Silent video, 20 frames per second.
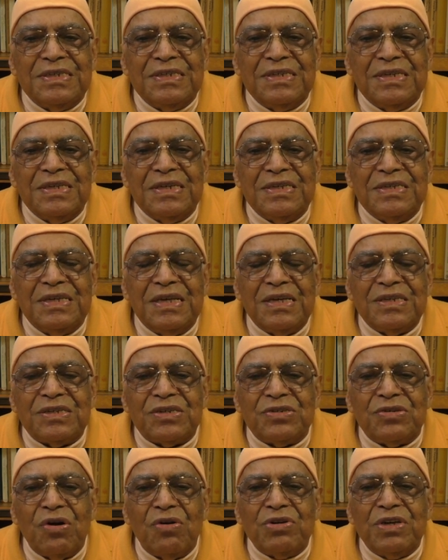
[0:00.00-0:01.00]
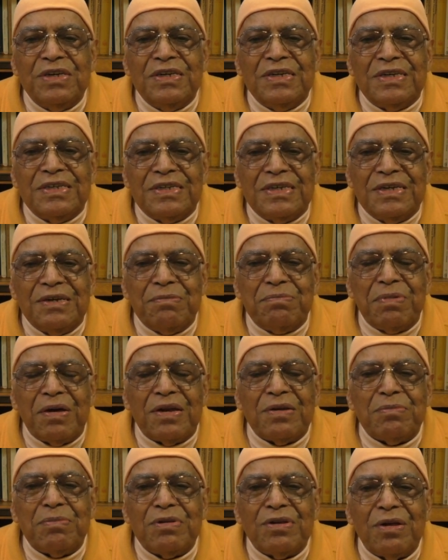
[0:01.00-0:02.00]
There is a story, a
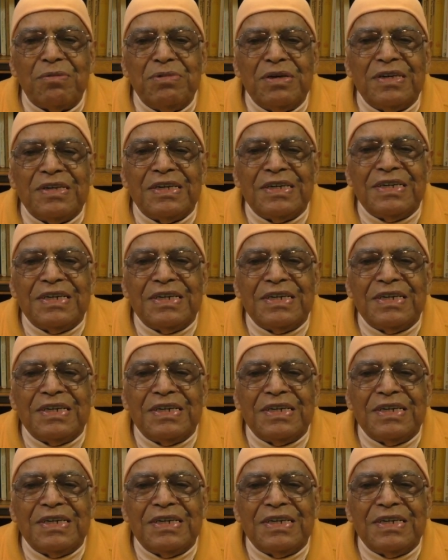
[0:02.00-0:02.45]
parable of a